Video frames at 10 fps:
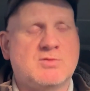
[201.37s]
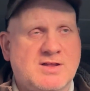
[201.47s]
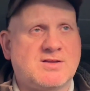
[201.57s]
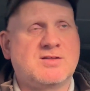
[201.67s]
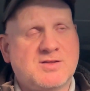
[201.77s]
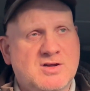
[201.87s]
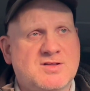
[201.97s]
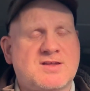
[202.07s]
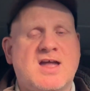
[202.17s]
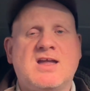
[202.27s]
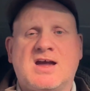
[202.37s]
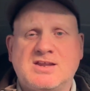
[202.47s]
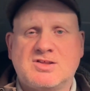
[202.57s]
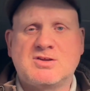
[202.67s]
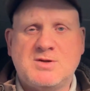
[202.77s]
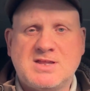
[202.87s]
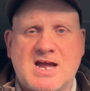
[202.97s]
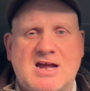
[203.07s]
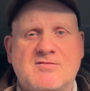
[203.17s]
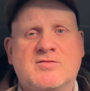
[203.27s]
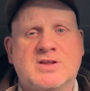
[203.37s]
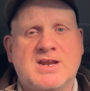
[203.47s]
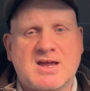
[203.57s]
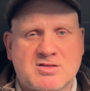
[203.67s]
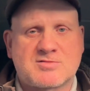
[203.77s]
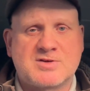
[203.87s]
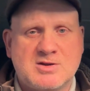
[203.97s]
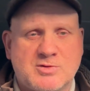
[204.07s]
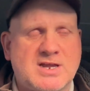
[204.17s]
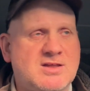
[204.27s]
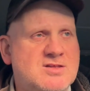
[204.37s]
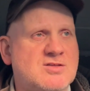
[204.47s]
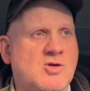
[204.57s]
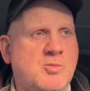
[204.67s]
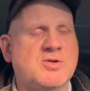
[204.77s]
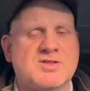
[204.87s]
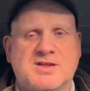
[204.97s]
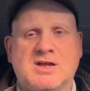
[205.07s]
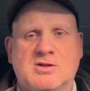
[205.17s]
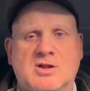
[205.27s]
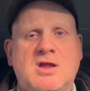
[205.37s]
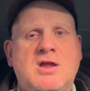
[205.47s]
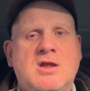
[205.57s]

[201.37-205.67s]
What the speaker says: Wednesday, Thursday, and it's doing that for the next 3 weeks up until